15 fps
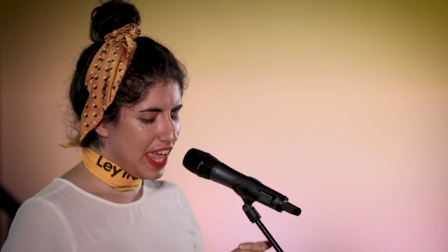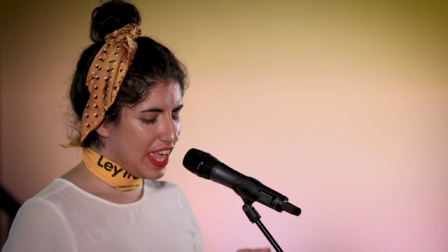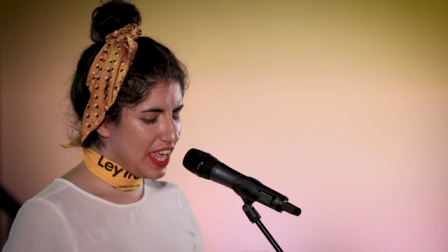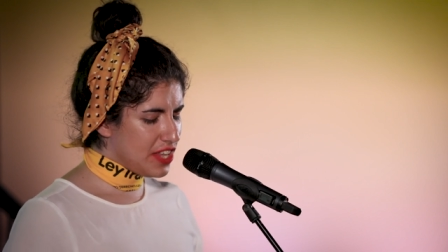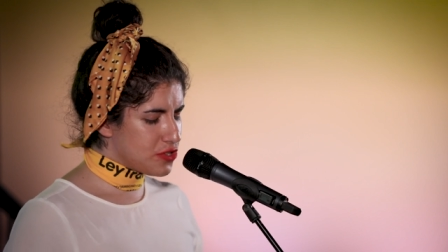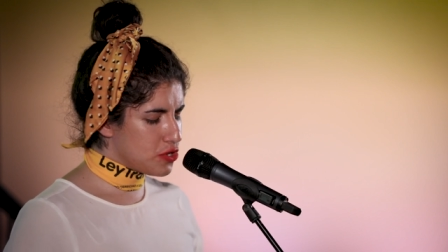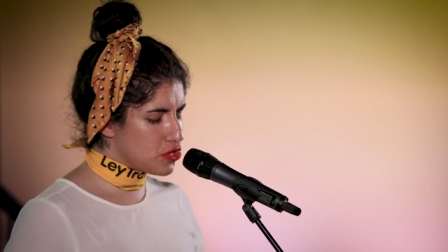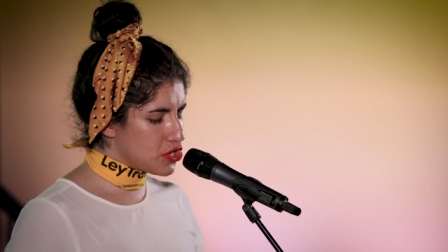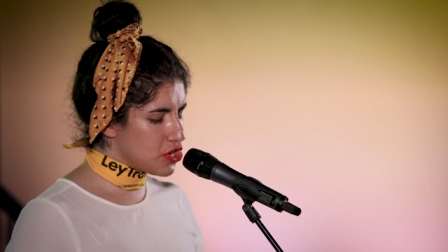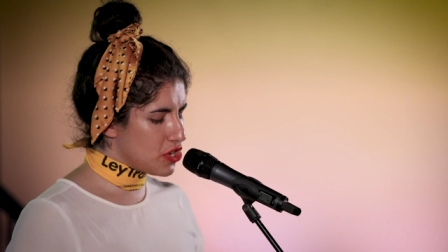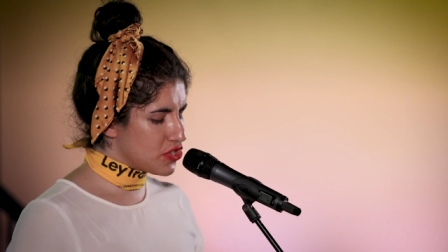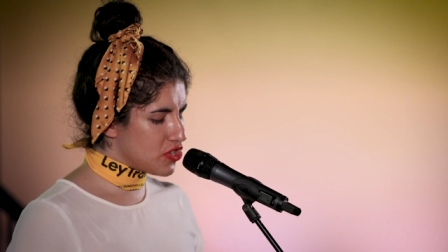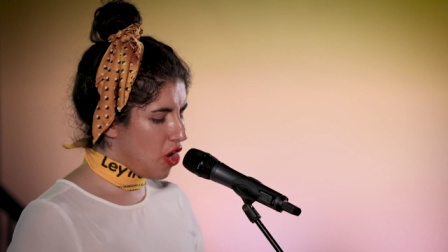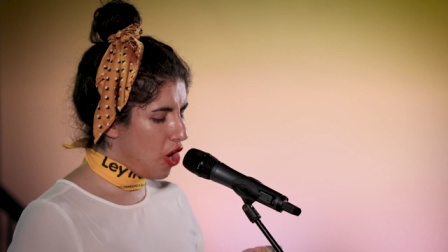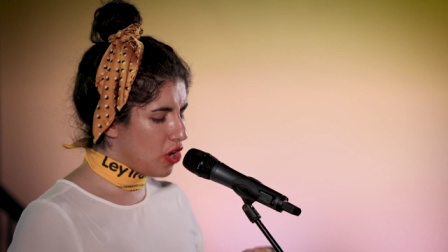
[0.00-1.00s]
It's to
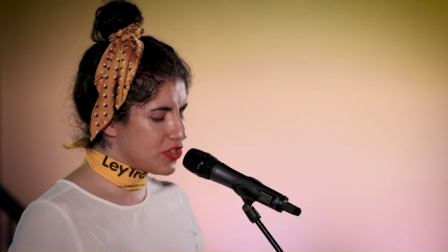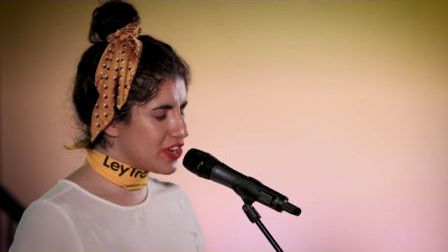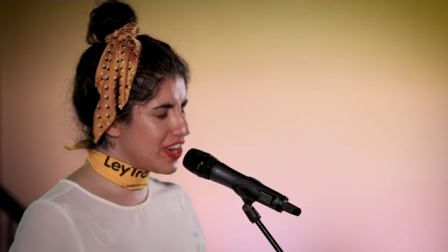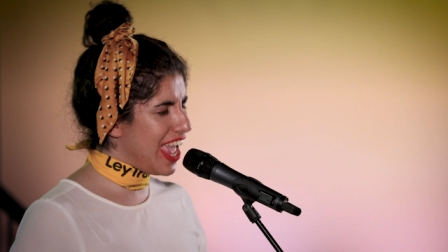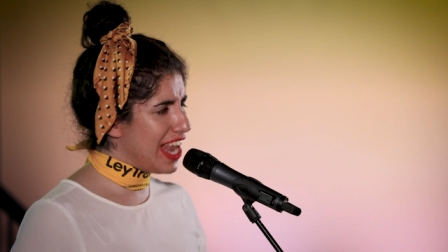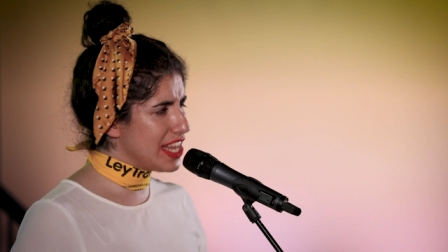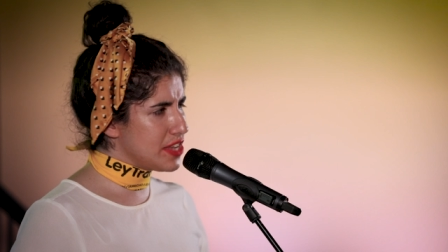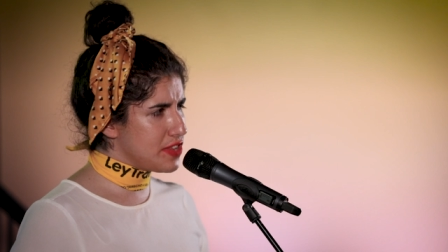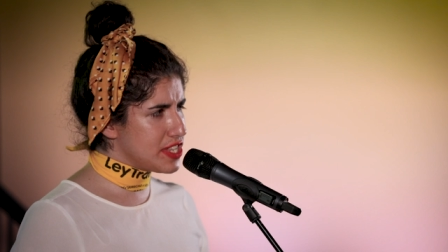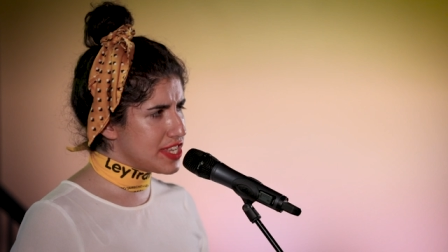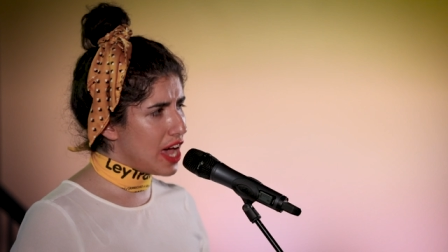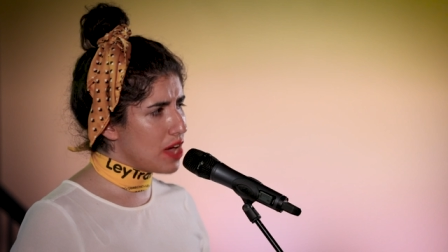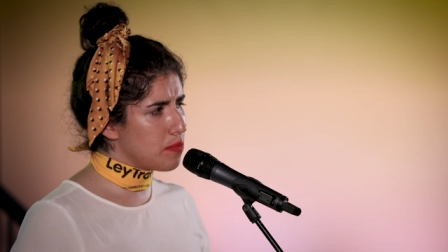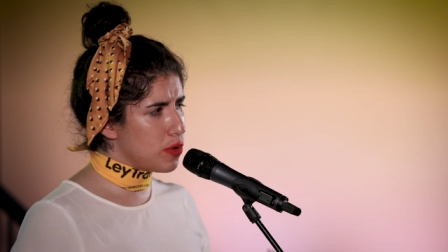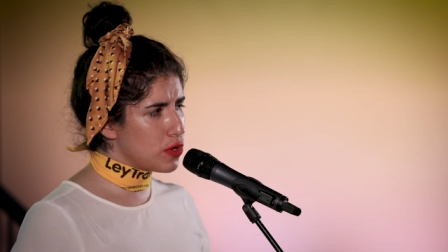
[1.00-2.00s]
trust other
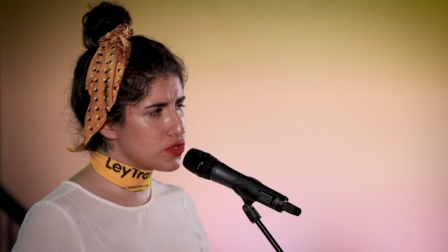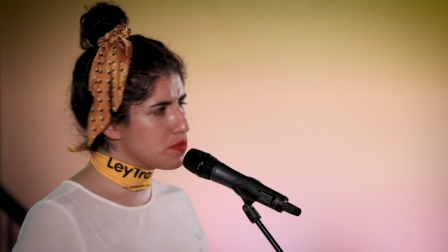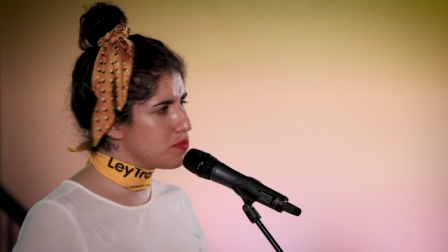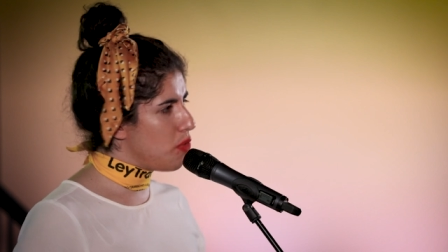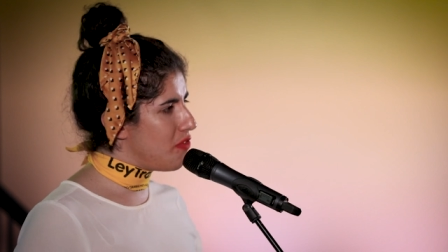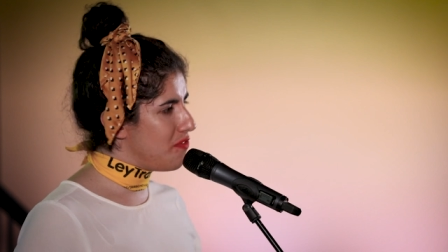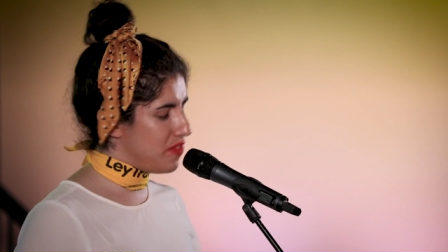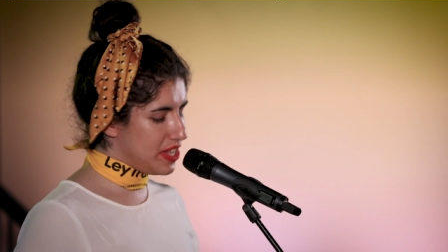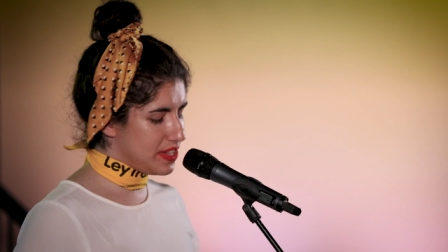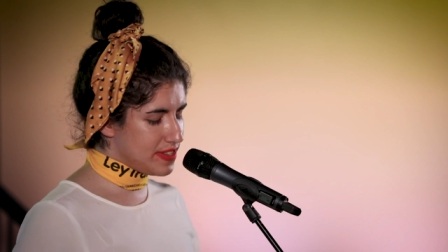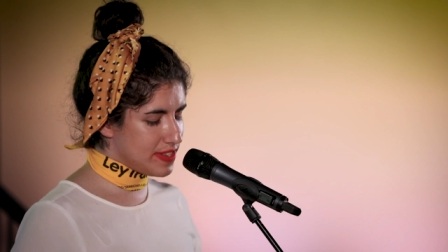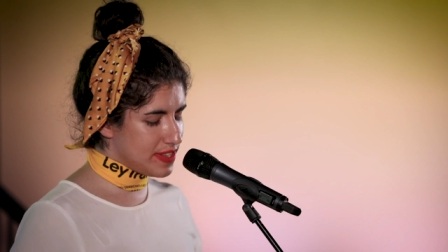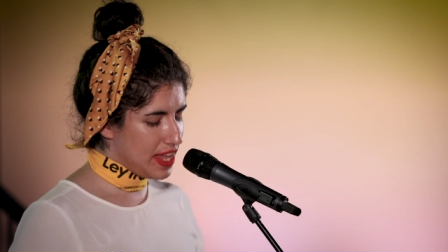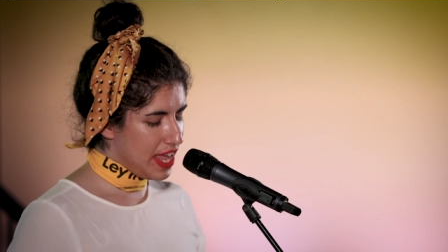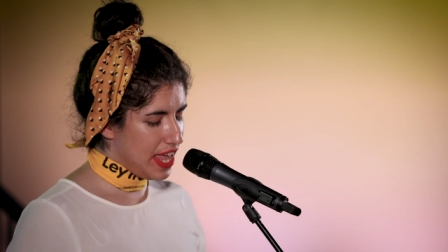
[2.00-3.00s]
LGBTI+
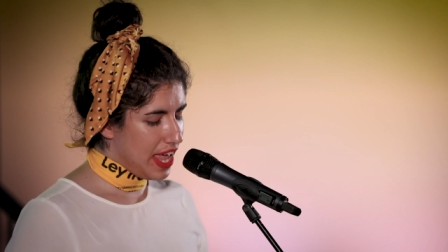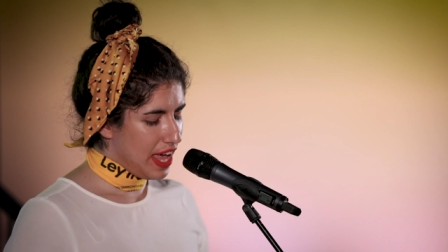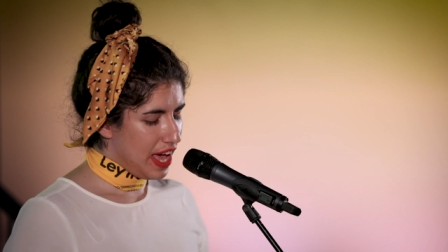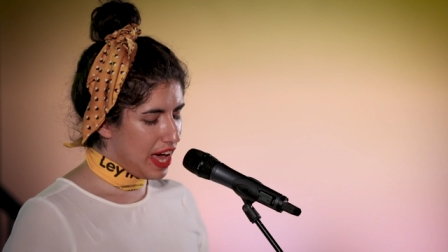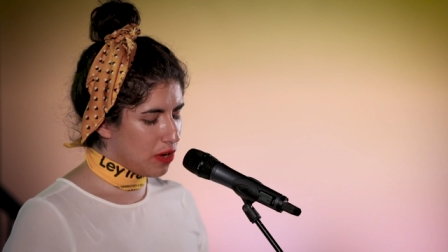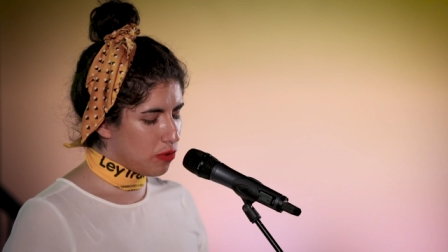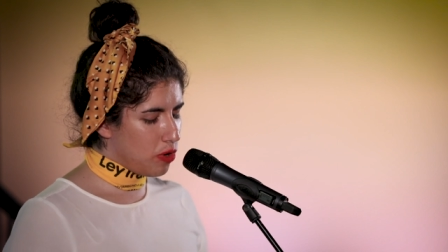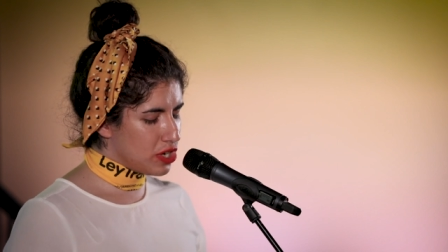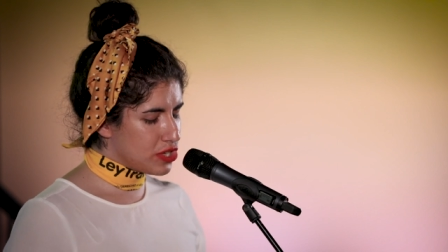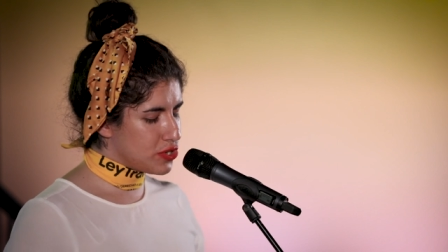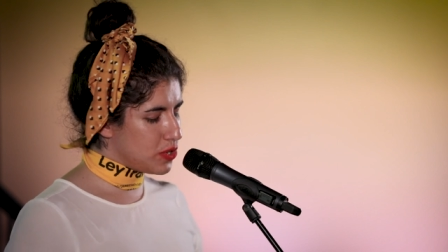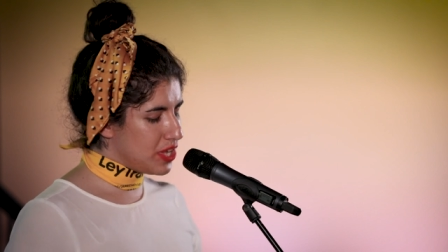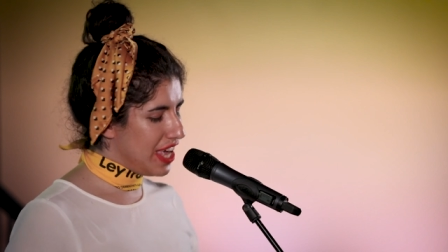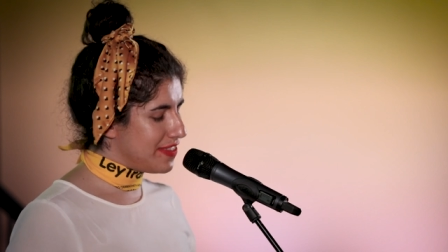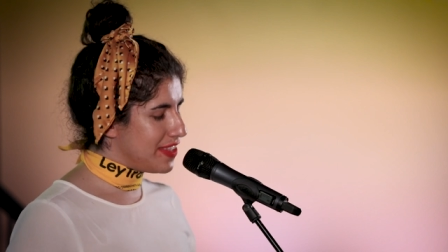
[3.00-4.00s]
movements and work
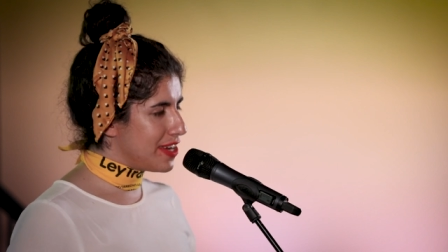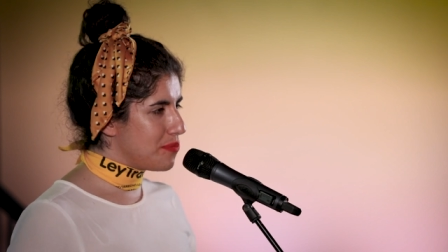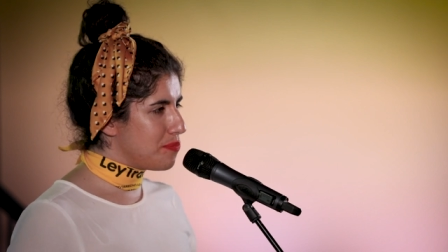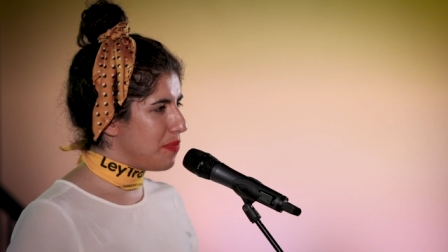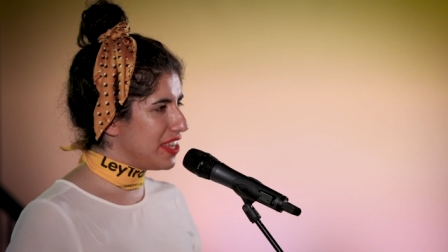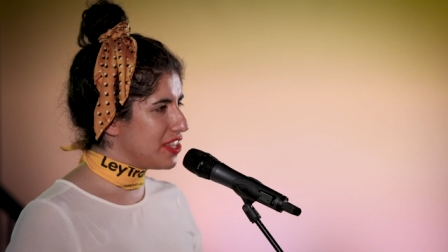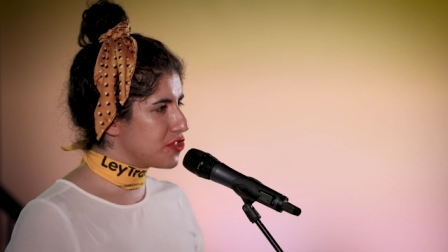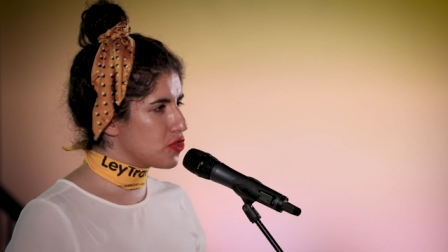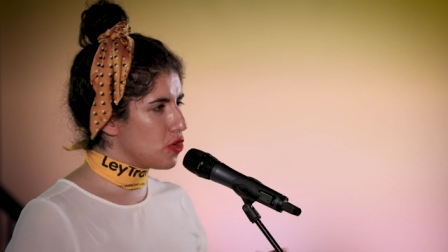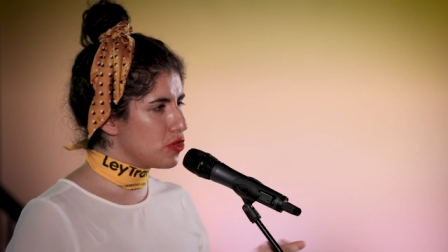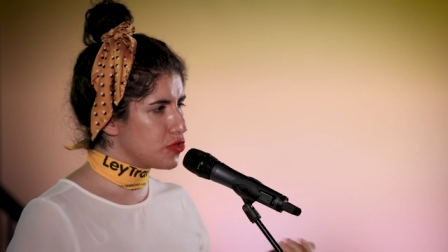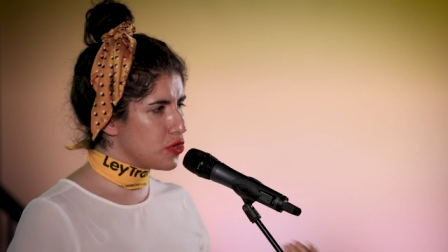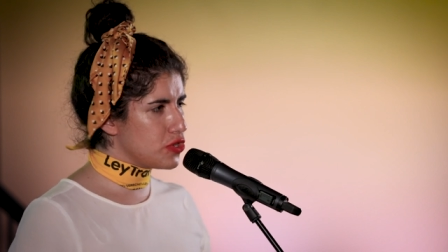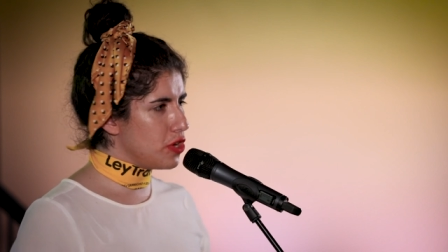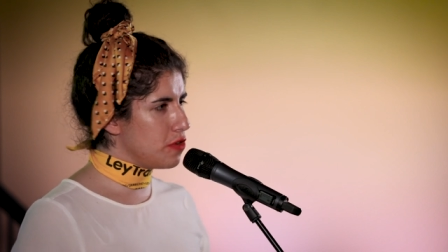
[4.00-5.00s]
together, but it's
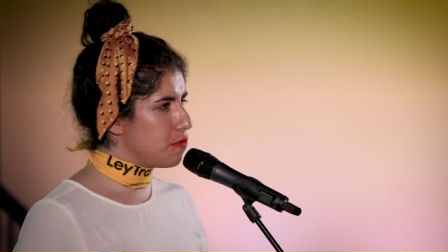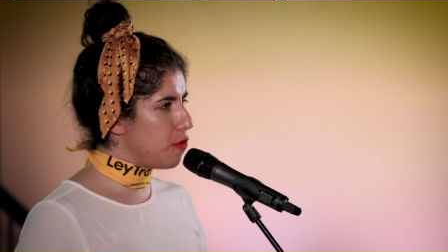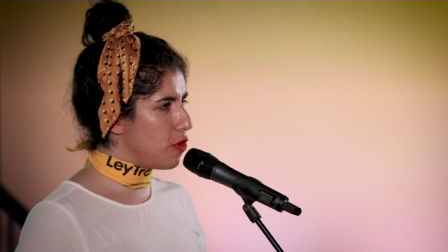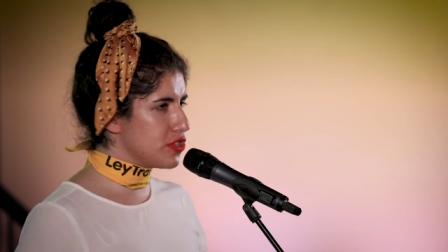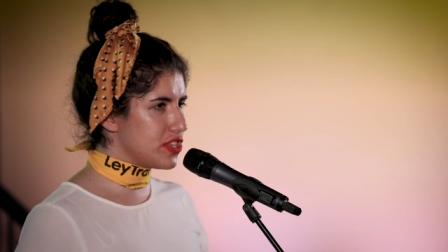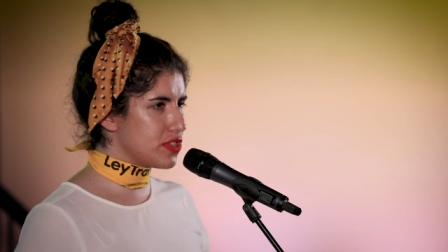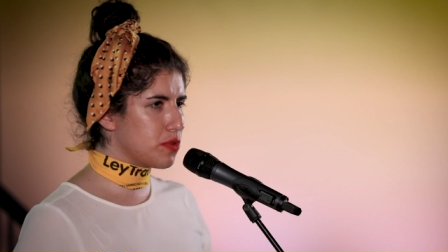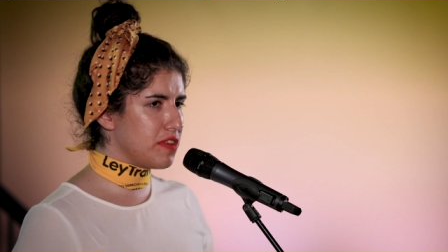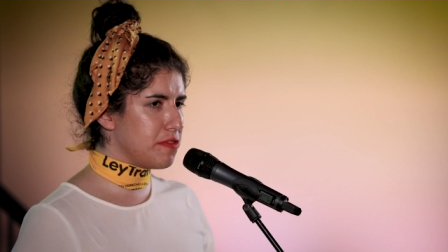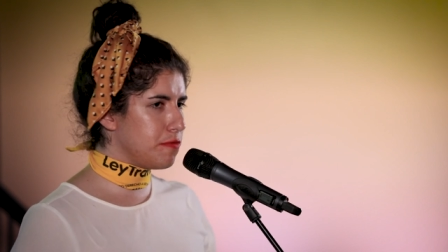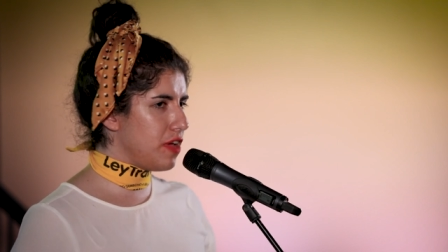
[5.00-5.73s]
also join forces with